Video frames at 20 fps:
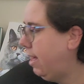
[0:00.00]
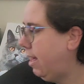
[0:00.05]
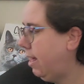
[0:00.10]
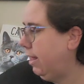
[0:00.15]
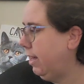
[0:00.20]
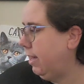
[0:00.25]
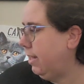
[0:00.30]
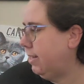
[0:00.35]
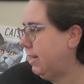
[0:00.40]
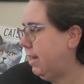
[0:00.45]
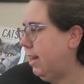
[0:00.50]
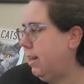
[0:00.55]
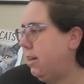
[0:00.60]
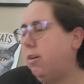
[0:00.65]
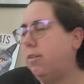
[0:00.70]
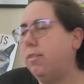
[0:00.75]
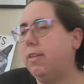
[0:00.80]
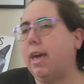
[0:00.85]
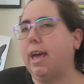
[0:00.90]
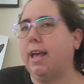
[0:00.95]
And like I said, I
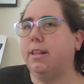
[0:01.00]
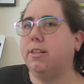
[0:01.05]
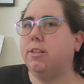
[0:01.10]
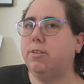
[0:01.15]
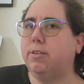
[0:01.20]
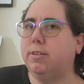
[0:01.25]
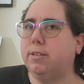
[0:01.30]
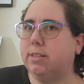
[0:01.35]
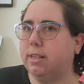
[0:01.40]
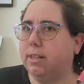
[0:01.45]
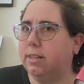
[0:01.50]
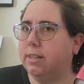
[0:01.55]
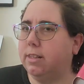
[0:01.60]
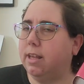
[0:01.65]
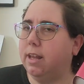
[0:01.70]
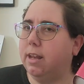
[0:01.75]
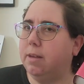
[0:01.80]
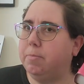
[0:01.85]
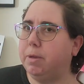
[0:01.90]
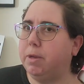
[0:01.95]
know the answer is
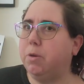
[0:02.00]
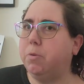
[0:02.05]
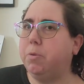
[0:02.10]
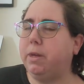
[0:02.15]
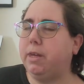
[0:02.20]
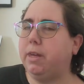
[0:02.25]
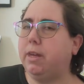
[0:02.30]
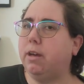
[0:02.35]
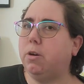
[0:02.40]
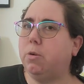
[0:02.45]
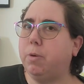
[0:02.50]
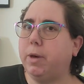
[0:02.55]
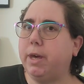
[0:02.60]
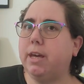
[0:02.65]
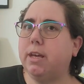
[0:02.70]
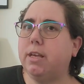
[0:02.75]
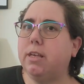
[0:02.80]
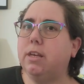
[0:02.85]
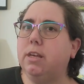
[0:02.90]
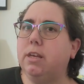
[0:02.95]
gonna be
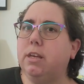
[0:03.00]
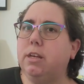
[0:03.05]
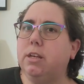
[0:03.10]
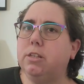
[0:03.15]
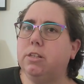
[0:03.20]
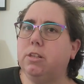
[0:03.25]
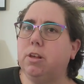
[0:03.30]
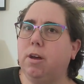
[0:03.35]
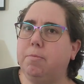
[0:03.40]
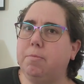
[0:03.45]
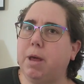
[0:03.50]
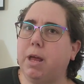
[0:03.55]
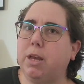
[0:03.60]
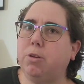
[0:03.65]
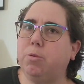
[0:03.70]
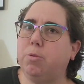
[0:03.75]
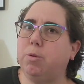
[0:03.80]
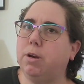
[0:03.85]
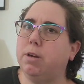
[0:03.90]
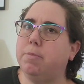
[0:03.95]
quick, so I'm not
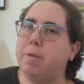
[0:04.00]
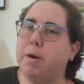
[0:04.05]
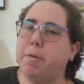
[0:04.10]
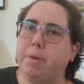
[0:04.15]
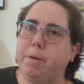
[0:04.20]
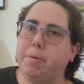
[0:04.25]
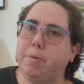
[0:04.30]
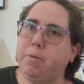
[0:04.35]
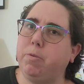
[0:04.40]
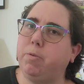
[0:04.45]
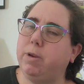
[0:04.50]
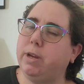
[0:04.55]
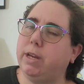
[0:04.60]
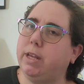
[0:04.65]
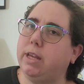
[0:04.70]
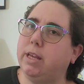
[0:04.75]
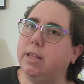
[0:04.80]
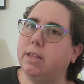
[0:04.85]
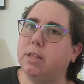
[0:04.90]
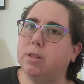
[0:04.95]
too worried about maybe
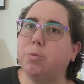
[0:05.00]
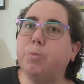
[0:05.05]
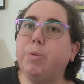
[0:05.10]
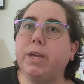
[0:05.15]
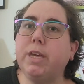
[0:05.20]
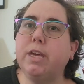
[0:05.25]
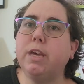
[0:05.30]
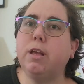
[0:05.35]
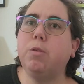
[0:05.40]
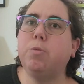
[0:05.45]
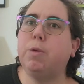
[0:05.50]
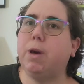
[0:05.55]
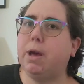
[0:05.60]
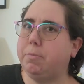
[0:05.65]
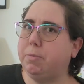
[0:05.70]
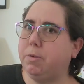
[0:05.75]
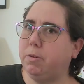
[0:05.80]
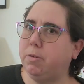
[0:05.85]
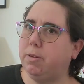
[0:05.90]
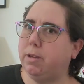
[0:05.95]
reading it this weekend while
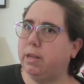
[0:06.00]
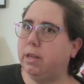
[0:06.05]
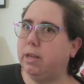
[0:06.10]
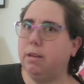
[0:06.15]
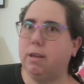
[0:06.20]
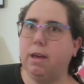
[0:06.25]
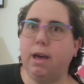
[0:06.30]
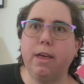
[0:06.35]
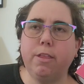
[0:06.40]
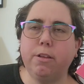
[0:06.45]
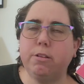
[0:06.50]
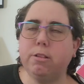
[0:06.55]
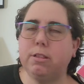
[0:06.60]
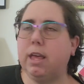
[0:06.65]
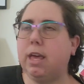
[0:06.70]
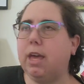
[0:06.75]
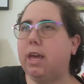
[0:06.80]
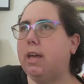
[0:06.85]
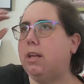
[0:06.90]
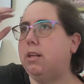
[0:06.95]
I'm doing other
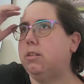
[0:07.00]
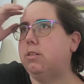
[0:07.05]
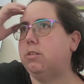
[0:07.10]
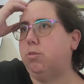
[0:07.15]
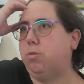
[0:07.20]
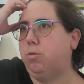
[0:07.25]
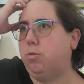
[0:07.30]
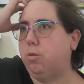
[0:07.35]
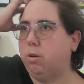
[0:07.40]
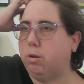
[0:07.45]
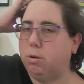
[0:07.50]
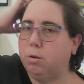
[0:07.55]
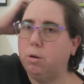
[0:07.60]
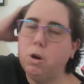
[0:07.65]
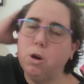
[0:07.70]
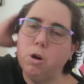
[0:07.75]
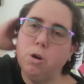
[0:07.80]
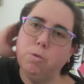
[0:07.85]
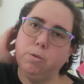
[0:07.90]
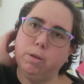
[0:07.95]
things or
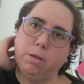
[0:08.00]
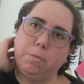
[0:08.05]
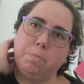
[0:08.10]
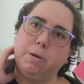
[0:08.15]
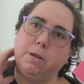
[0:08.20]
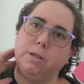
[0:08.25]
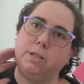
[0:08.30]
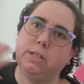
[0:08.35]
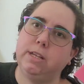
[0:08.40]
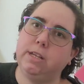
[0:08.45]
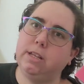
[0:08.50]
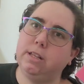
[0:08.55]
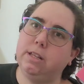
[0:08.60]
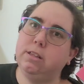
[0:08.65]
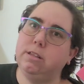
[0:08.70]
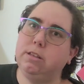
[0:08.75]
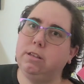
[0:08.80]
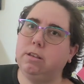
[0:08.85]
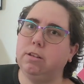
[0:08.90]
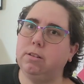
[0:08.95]
really pushing,
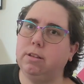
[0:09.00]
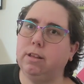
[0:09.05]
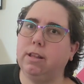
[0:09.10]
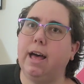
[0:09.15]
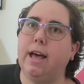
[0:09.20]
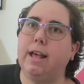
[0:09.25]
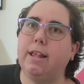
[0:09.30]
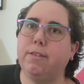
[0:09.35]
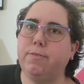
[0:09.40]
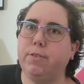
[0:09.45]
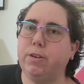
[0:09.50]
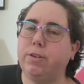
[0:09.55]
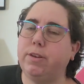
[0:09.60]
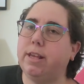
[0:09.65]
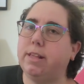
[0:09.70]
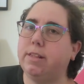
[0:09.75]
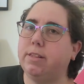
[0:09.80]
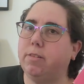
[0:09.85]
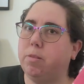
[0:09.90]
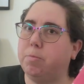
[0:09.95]
you know, the last few
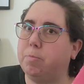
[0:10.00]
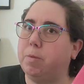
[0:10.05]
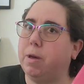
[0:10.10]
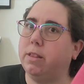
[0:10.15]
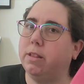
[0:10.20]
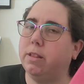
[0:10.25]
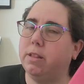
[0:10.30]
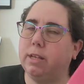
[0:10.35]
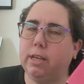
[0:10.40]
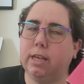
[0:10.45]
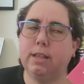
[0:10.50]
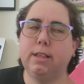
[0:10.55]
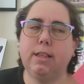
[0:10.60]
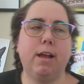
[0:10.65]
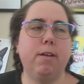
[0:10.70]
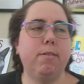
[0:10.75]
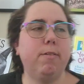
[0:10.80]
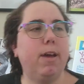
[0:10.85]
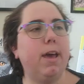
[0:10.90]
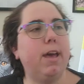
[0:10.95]
days of the month to get
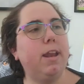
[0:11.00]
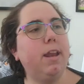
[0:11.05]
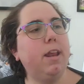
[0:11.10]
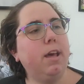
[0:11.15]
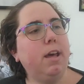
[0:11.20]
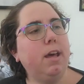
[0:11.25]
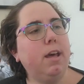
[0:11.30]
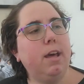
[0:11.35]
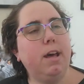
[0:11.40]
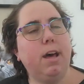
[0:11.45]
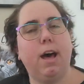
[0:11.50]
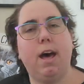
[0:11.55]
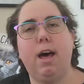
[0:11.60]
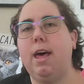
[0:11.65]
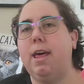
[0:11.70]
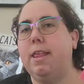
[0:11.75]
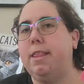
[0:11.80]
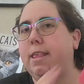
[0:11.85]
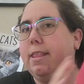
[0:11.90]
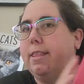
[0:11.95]
that red. Uh,
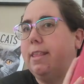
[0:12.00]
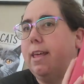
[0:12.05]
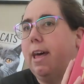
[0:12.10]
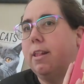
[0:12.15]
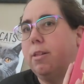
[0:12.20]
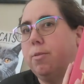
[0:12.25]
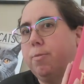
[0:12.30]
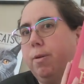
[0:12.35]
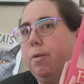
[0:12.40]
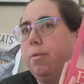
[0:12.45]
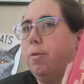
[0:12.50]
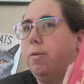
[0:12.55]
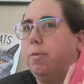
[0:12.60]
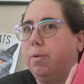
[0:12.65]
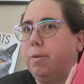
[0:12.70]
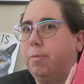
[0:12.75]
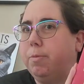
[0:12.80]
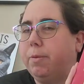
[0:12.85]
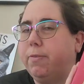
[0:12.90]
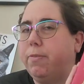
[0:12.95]
and then this one
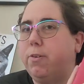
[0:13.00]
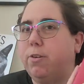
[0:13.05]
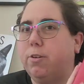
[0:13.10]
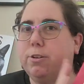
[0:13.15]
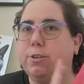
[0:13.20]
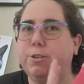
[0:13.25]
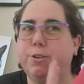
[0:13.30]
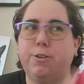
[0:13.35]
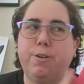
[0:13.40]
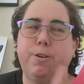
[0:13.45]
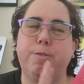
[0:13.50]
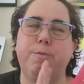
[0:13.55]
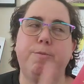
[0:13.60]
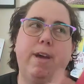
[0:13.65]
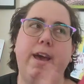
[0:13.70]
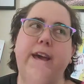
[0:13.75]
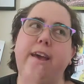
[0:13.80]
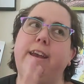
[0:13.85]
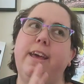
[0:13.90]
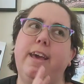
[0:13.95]
will be for sure
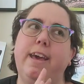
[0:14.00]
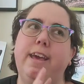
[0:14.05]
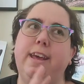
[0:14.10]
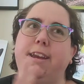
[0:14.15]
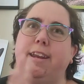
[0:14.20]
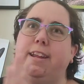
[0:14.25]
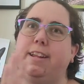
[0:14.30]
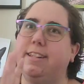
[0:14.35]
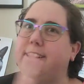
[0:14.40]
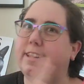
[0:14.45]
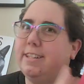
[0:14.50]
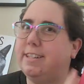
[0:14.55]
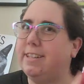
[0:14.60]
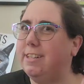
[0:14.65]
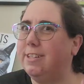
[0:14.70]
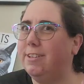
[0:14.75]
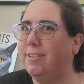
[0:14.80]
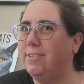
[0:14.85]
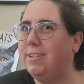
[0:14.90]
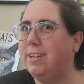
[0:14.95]
red. and since
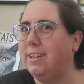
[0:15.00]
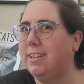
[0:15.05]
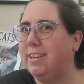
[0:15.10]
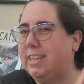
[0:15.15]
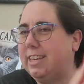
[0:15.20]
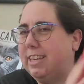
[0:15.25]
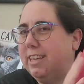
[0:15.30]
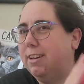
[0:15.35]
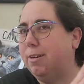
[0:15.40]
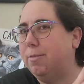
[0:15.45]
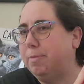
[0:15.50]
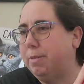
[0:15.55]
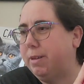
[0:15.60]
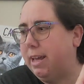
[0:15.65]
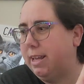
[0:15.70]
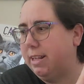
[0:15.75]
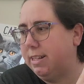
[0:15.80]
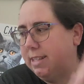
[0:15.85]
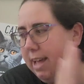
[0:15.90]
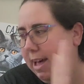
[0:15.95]
it's so chunky, it'll be
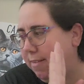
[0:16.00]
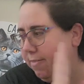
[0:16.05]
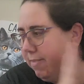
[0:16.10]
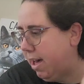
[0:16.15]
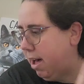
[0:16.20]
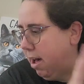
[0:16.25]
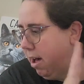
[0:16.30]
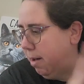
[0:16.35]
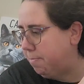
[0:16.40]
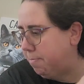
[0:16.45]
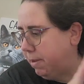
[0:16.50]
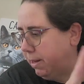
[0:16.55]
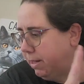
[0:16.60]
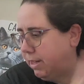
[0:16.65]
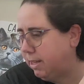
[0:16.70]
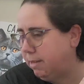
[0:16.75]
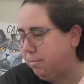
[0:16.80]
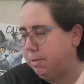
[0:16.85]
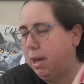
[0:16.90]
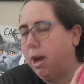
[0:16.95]
nice to have that off my
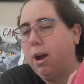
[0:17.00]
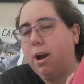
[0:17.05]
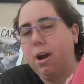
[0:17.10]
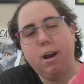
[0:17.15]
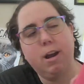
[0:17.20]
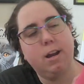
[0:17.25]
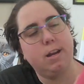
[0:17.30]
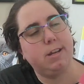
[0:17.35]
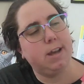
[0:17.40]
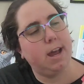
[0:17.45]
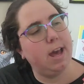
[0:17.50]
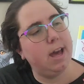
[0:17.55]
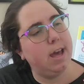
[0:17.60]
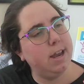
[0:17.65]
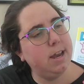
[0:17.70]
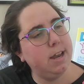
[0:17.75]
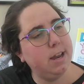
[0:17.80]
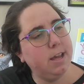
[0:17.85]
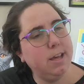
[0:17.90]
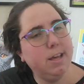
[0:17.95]
TBR and
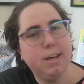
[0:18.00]
done.